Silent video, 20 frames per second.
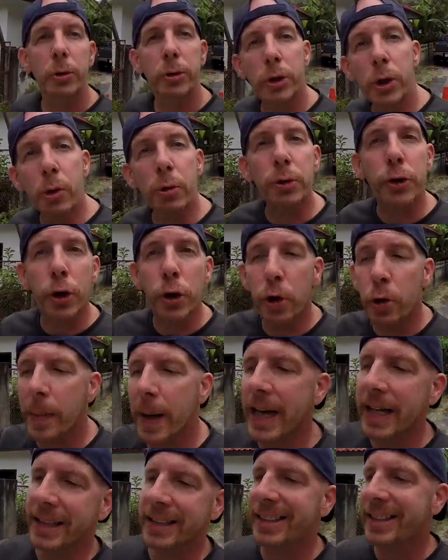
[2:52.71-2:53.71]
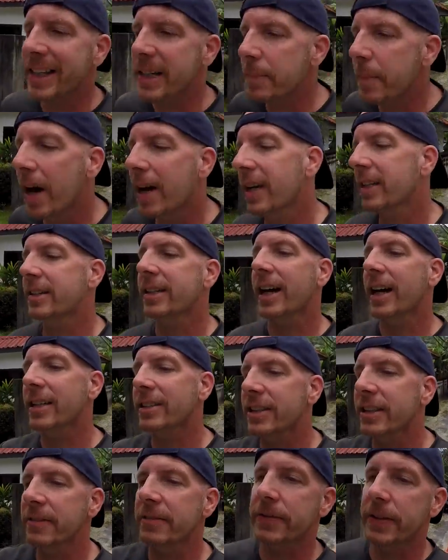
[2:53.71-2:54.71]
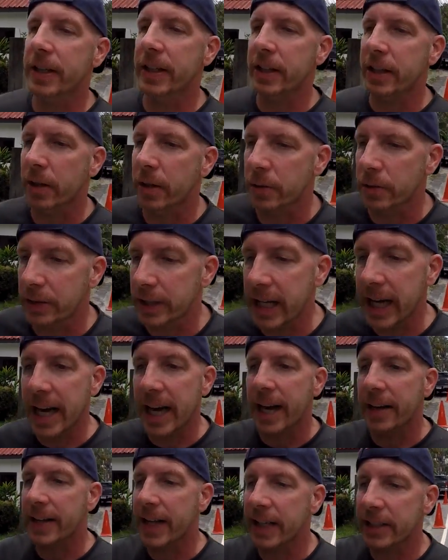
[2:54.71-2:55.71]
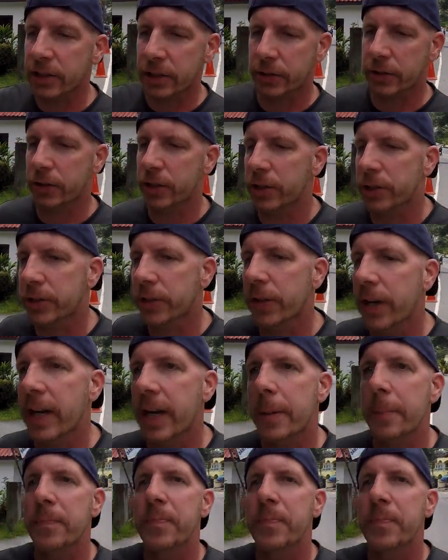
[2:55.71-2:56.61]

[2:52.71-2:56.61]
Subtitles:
YouTube and demonetizing videos. Yeah, that's just great.